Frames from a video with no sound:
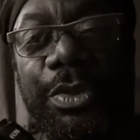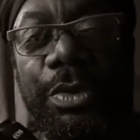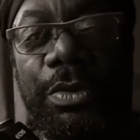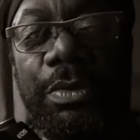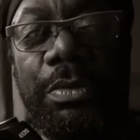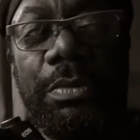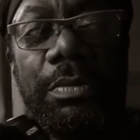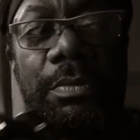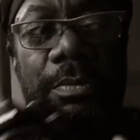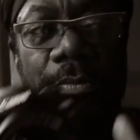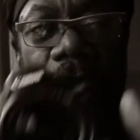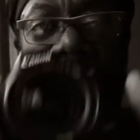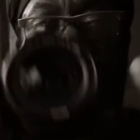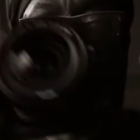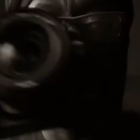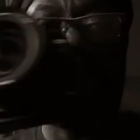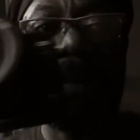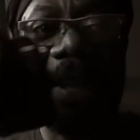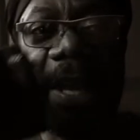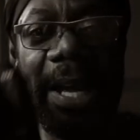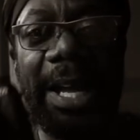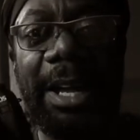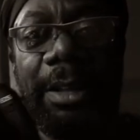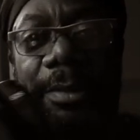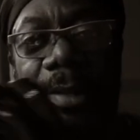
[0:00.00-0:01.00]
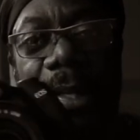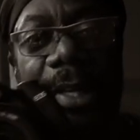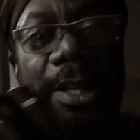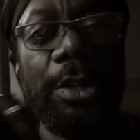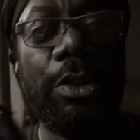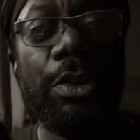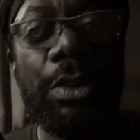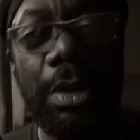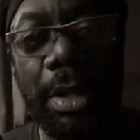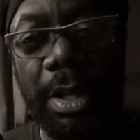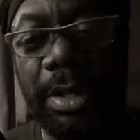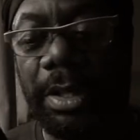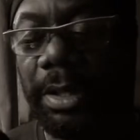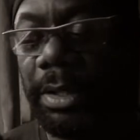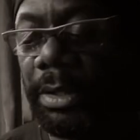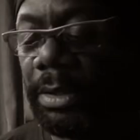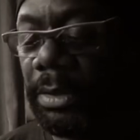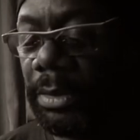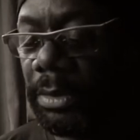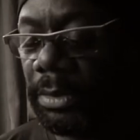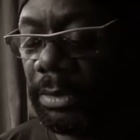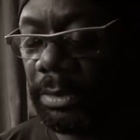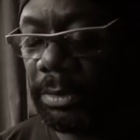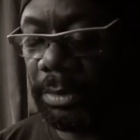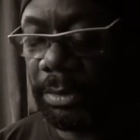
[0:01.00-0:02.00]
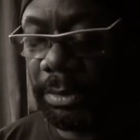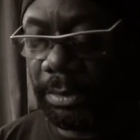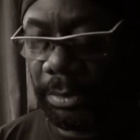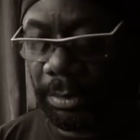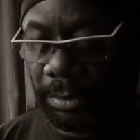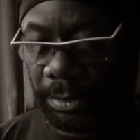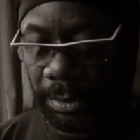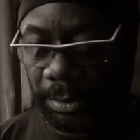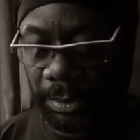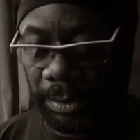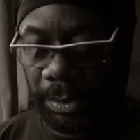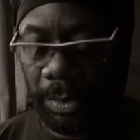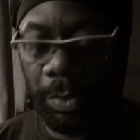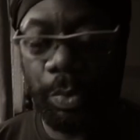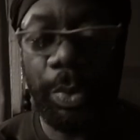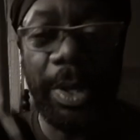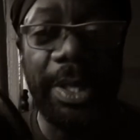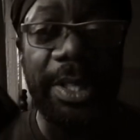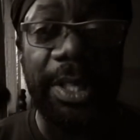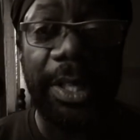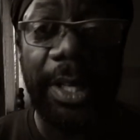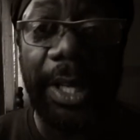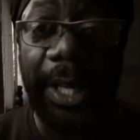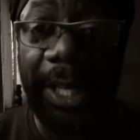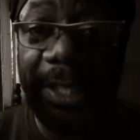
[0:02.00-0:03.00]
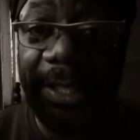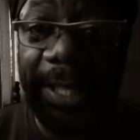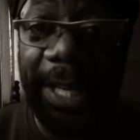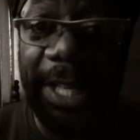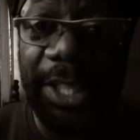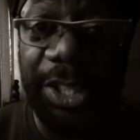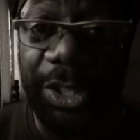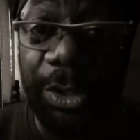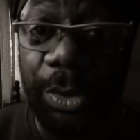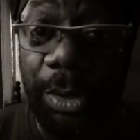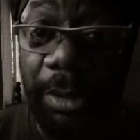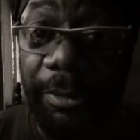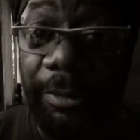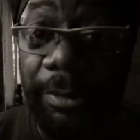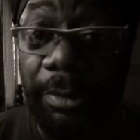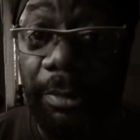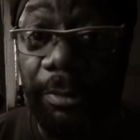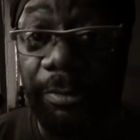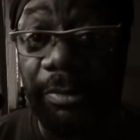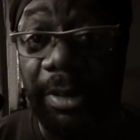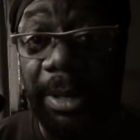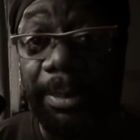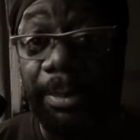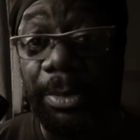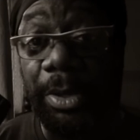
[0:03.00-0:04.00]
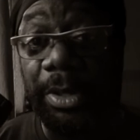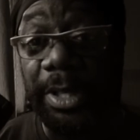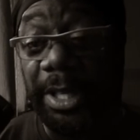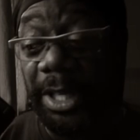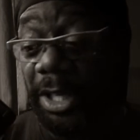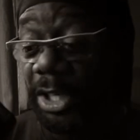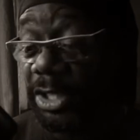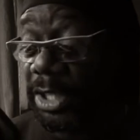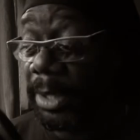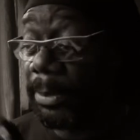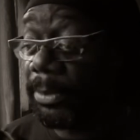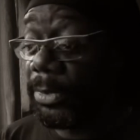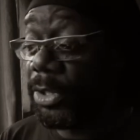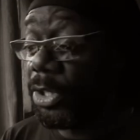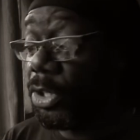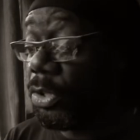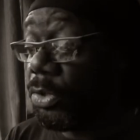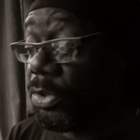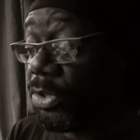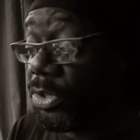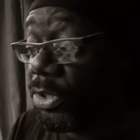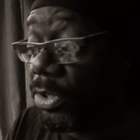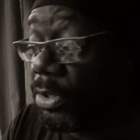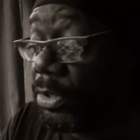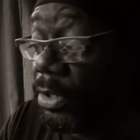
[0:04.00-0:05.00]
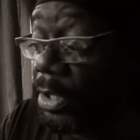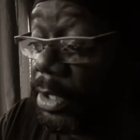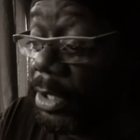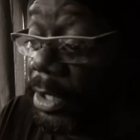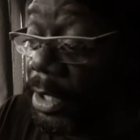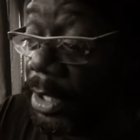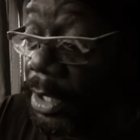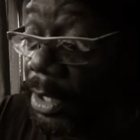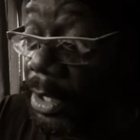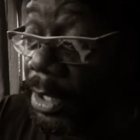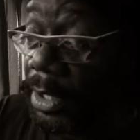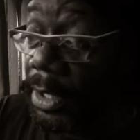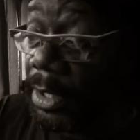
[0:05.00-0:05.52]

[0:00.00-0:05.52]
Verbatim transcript: to how they look when attached to a full frame body, because I'm used to the